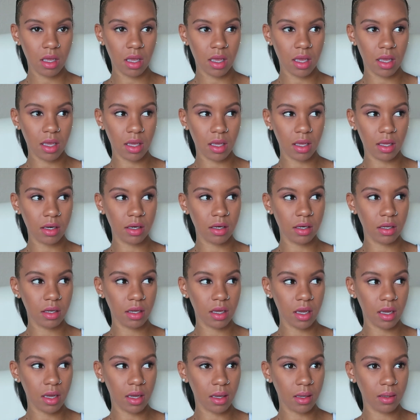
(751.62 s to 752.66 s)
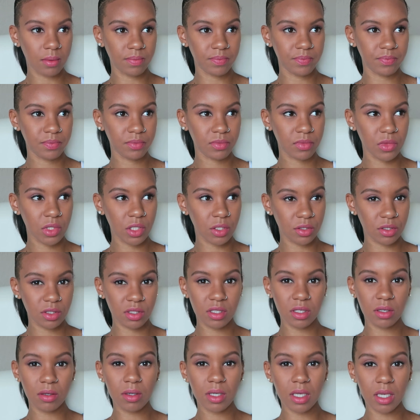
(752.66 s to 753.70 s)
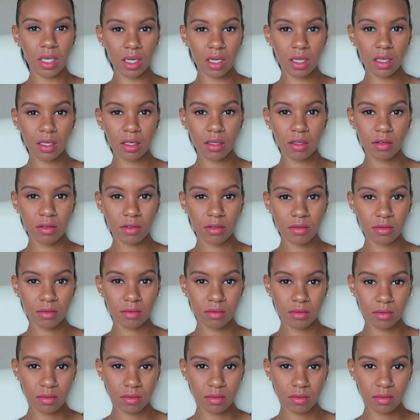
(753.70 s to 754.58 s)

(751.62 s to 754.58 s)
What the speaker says: and you're still getting,